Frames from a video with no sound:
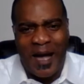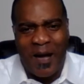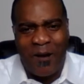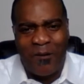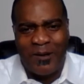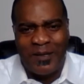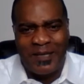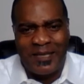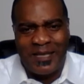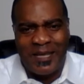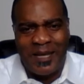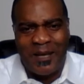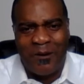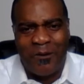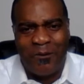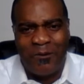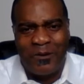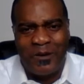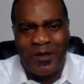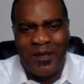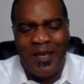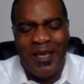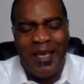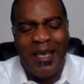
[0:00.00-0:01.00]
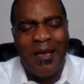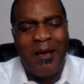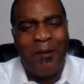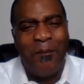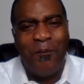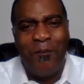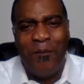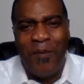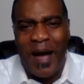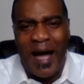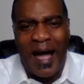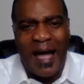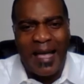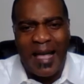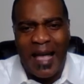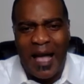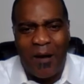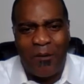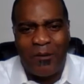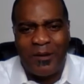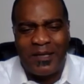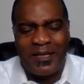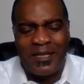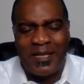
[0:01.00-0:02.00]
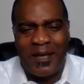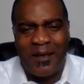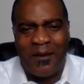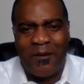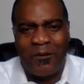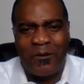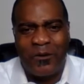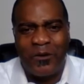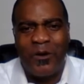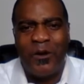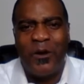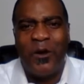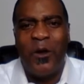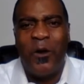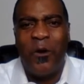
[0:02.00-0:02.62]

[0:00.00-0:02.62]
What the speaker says: ourselves by ourselves.